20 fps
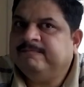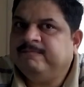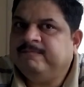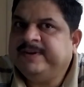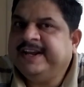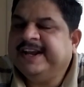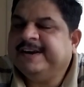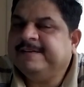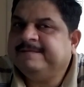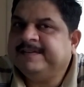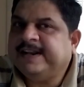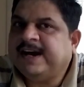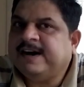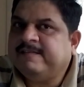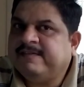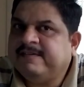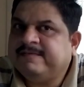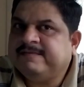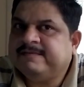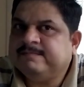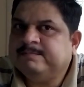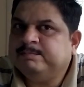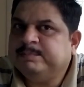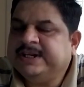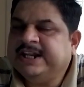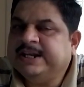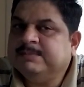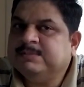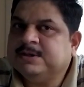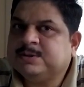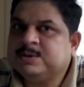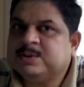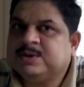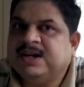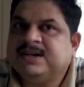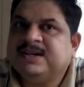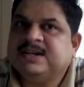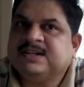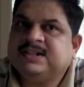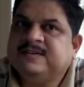we have now been able to
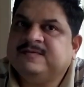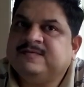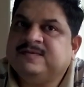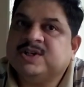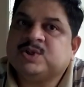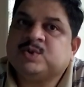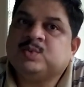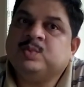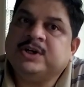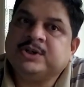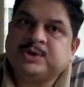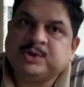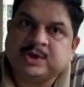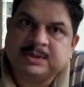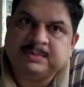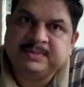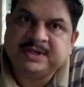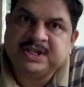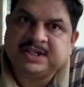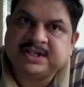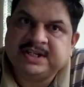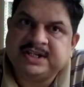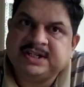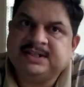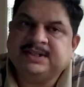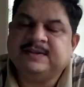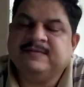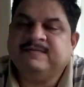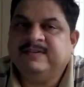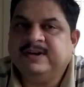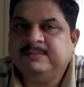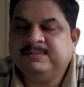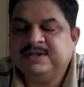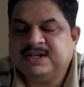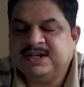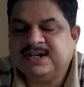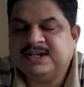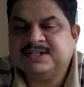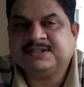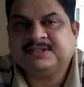conduct the first virtual meeting, the
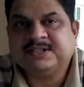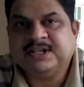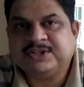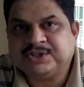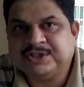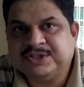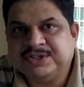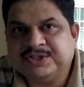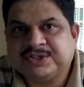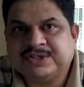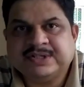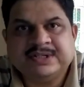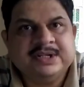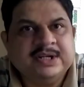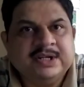webinars, sessions.